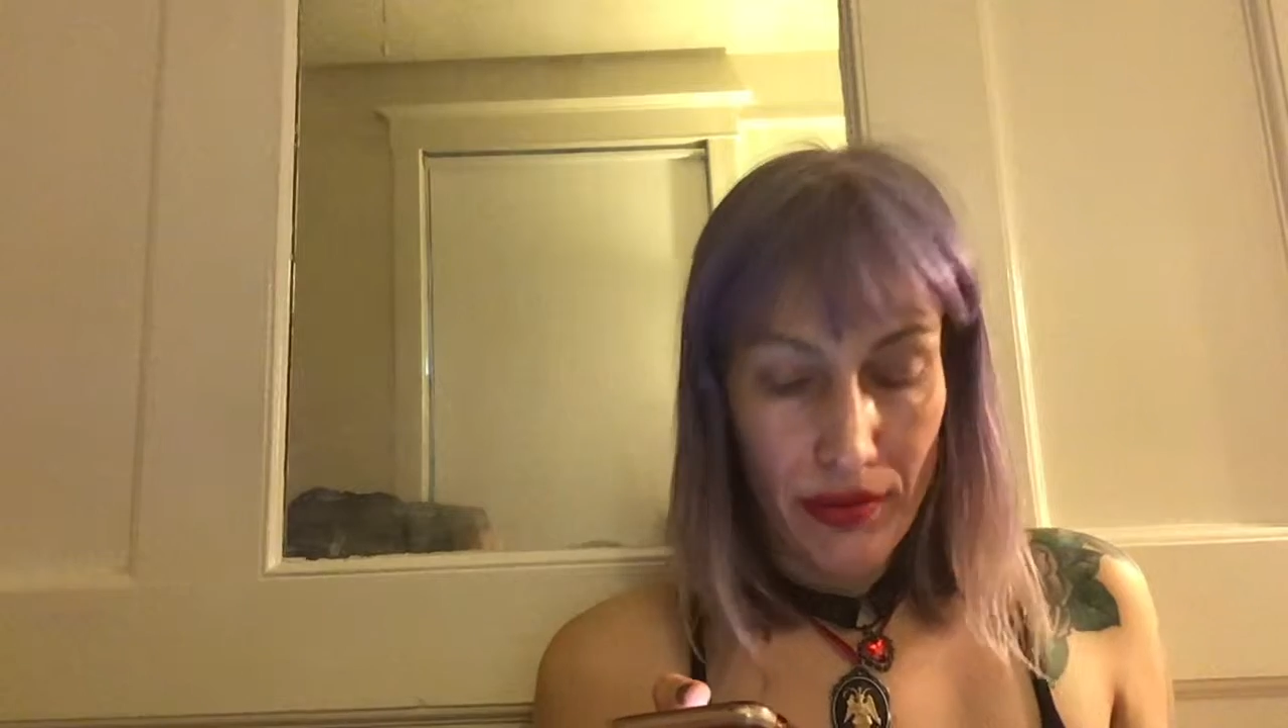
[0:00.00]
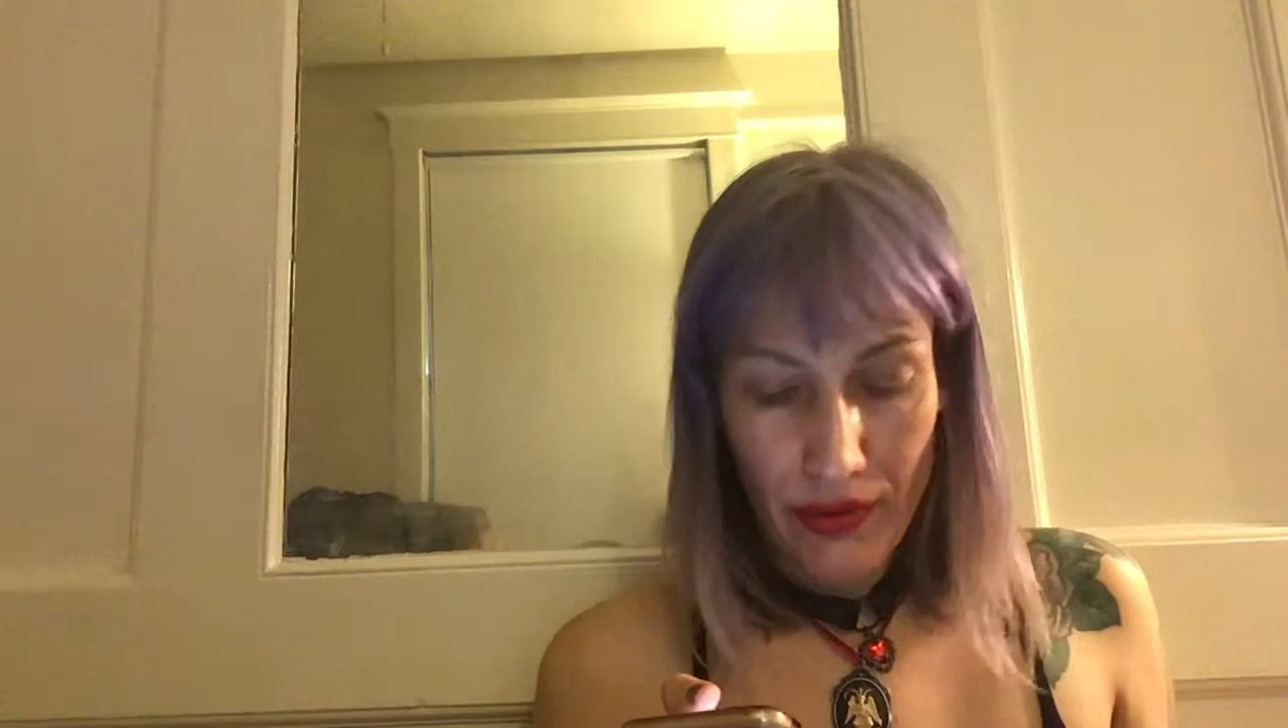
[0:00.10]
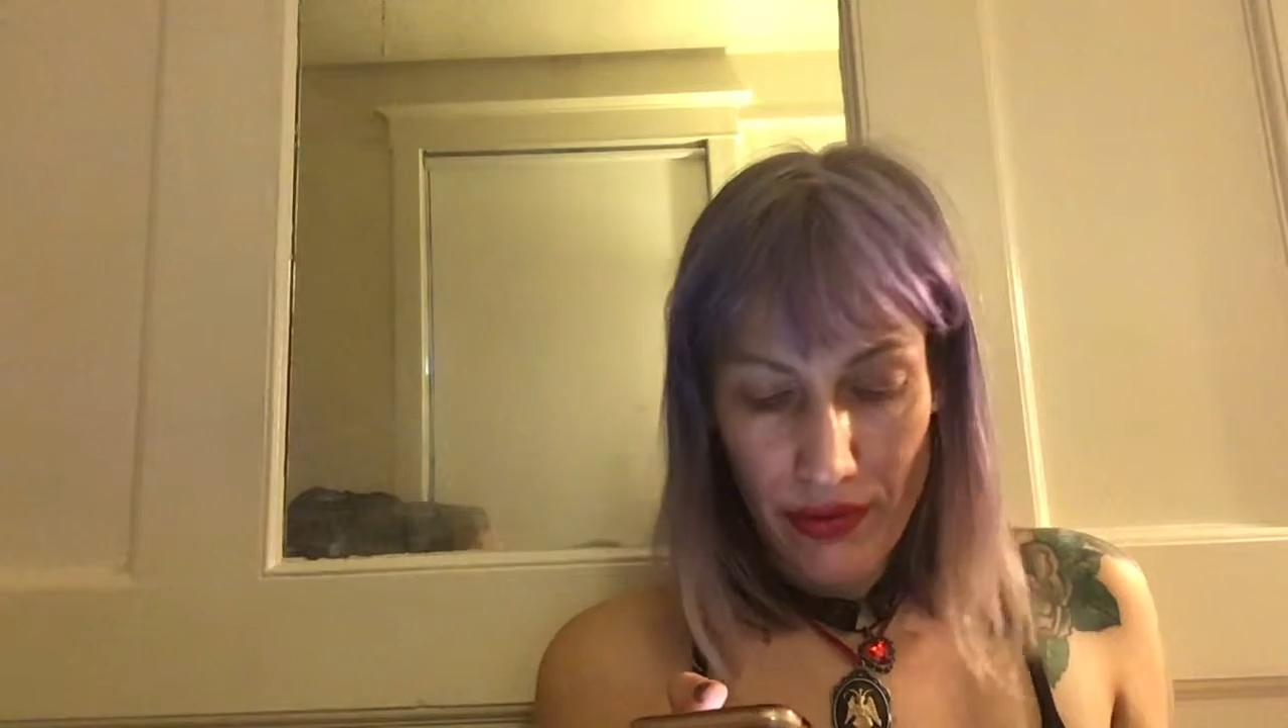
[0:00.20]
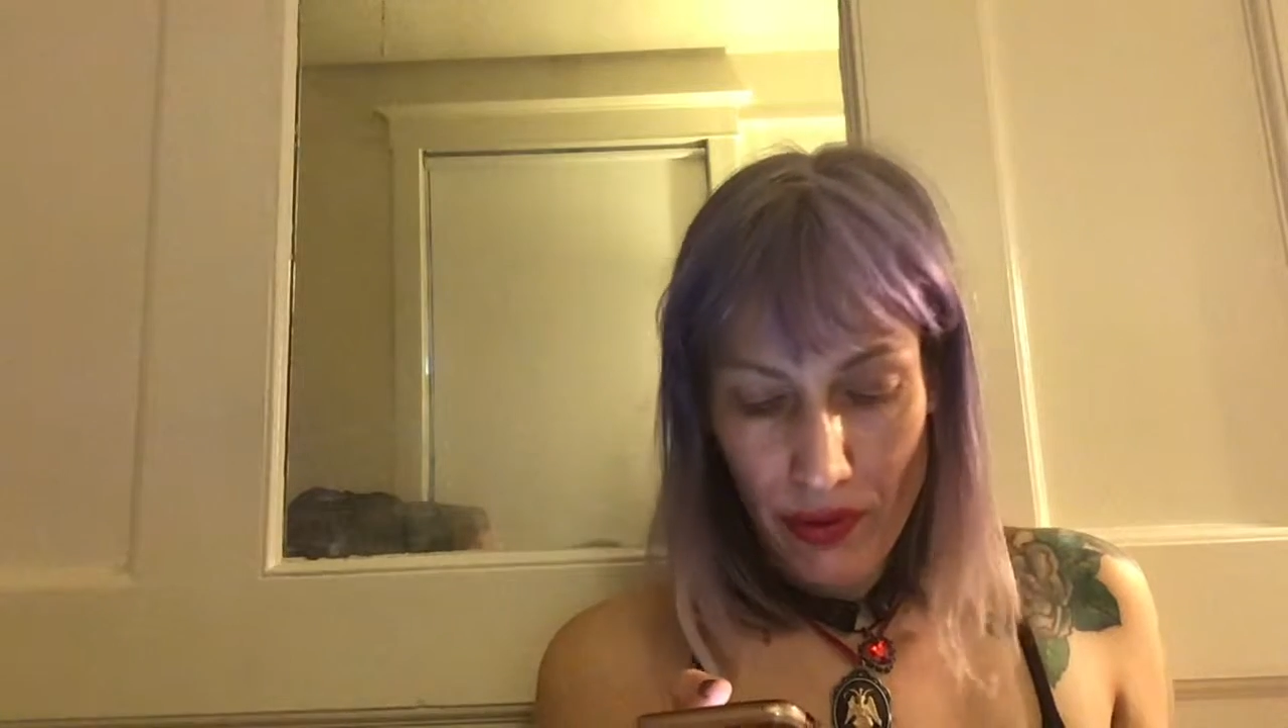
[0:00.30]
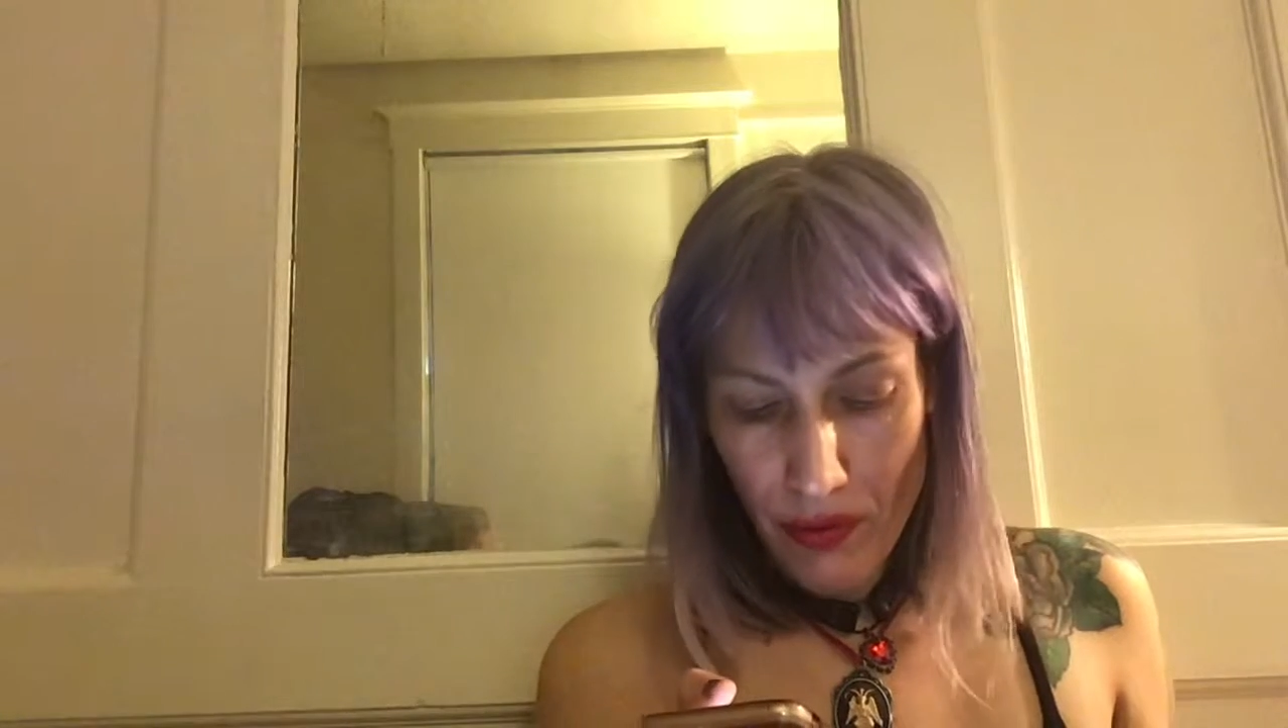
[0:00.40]

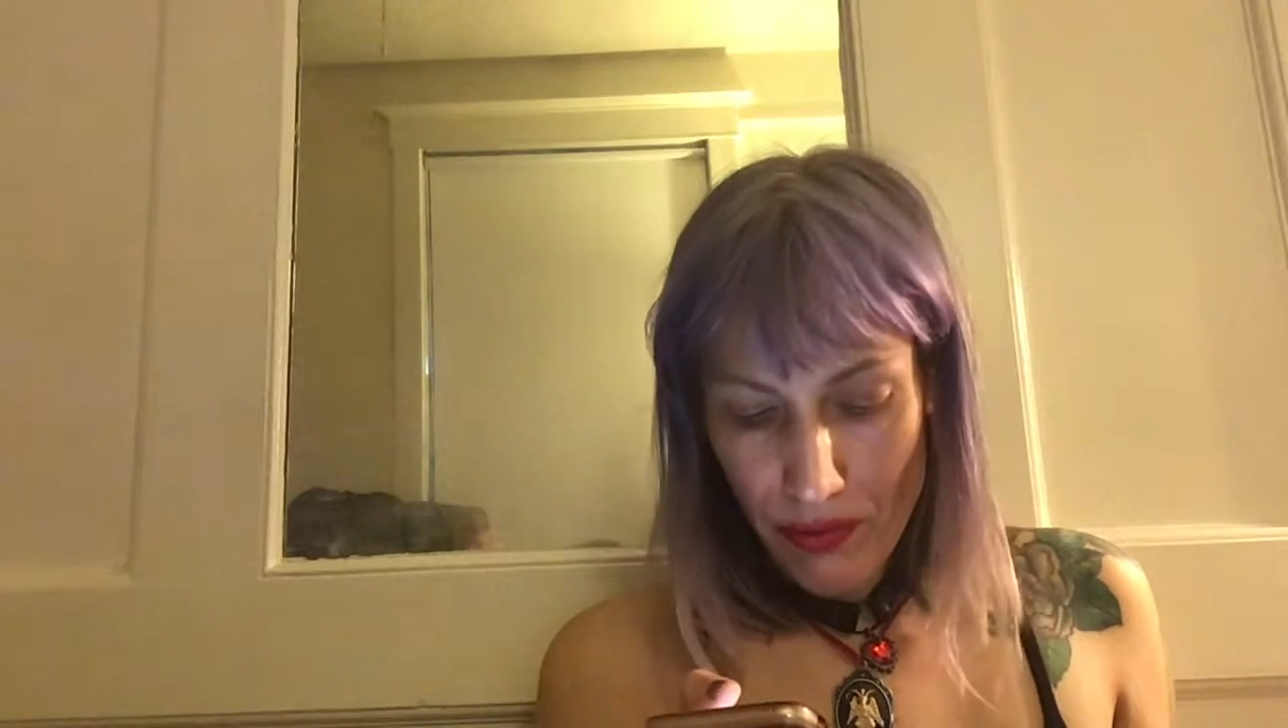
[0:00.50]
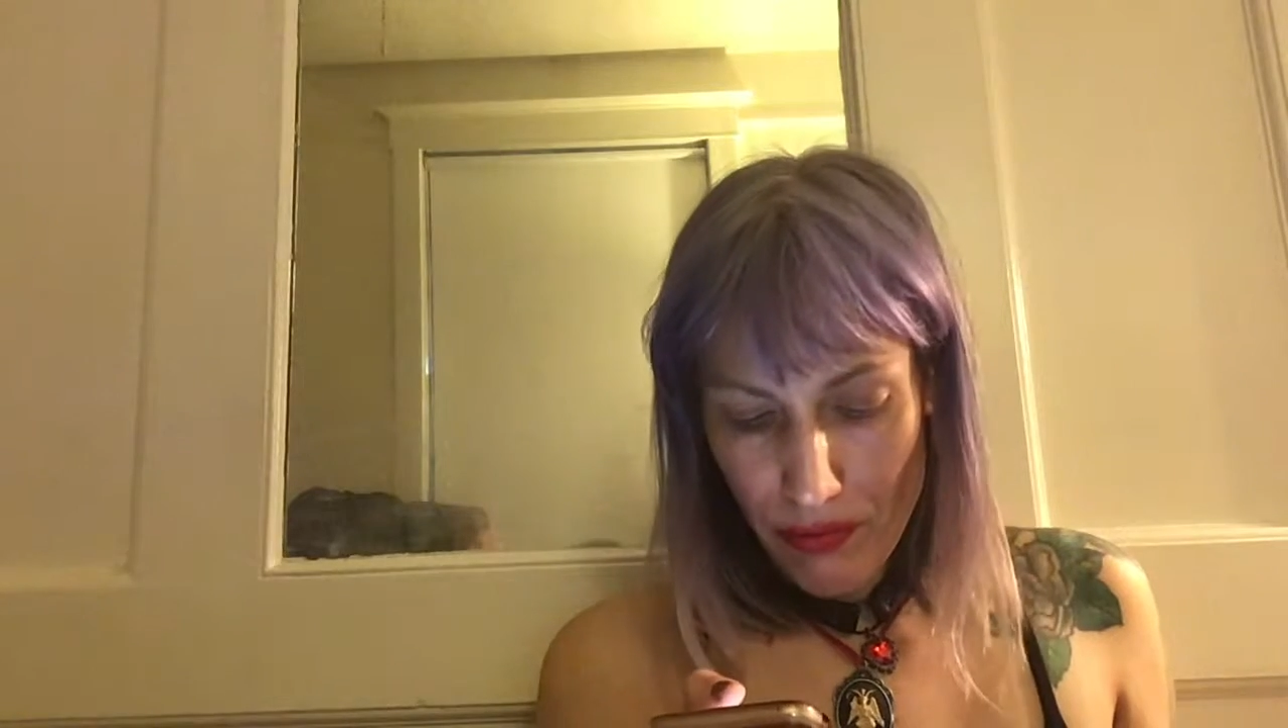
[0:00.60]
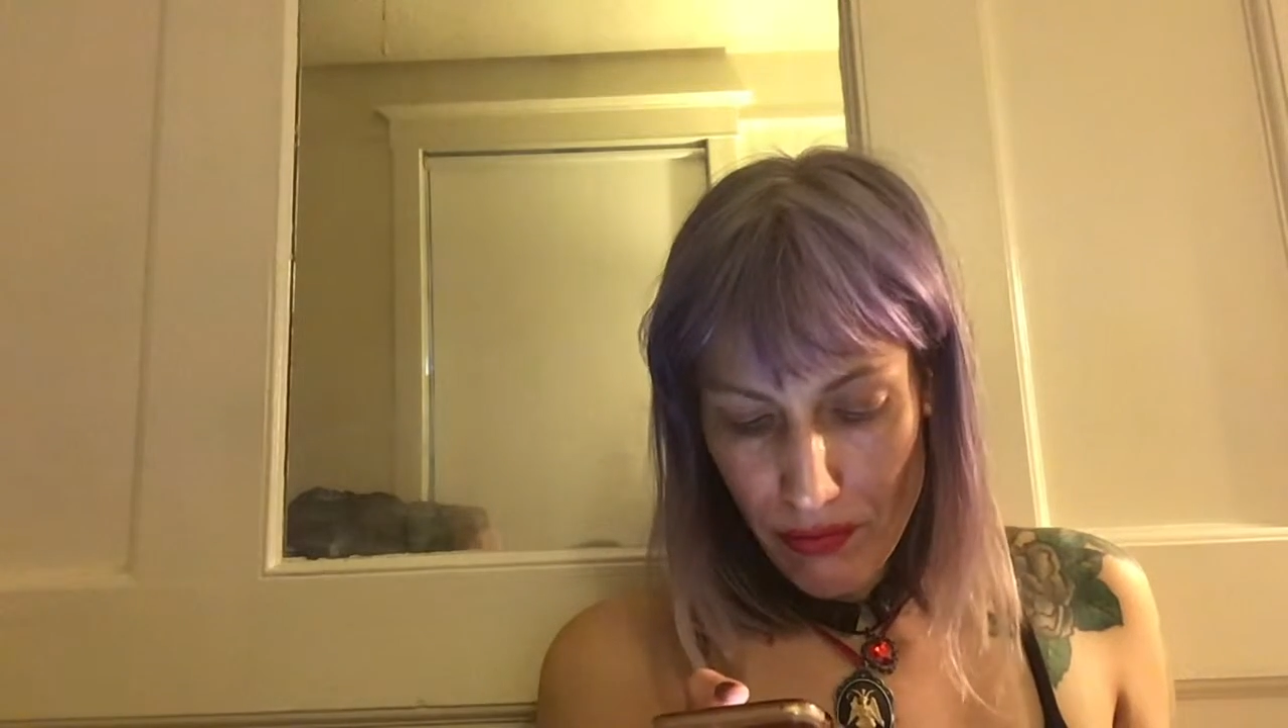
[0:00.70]
sister with